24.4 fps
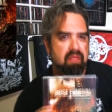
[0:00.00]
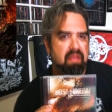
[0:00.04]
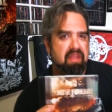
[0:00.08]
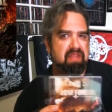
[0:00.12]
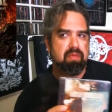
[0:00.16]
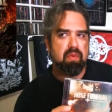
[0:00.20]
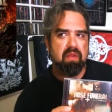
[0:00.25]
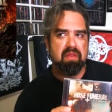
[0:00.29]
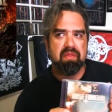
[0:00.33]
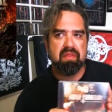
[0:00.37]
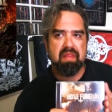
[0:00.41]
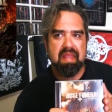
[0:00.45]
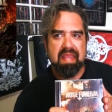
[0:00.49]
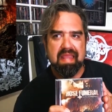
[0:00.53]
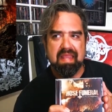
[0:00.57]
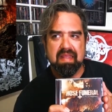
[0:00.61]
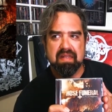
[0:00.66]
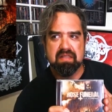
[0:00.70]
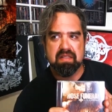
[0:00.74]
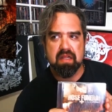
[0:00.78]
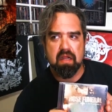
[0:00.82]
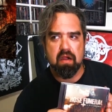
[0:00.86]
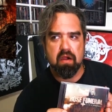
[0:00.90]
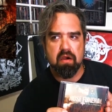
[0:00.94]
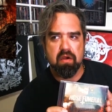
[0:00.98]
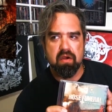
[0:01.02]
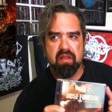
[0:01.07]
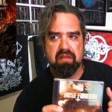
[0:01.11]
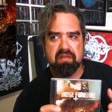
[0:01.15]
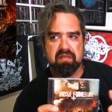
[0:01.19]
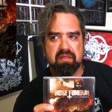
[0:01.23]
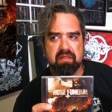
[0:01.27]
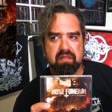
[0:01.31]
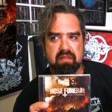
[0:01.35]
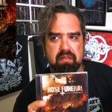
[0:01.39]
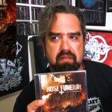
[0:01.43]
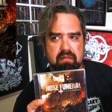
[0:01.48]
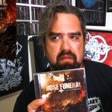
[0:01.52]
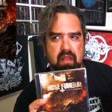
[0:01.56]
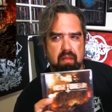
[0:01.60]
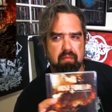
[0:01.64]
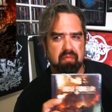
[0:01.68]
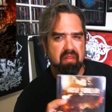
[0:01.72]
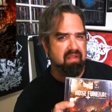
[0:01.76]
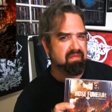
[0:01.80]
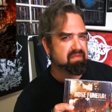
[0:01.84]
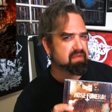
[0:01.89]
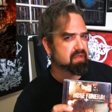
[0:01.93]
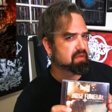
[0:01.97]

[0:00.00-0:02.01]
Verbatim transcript: This one, the guitarist, I believe,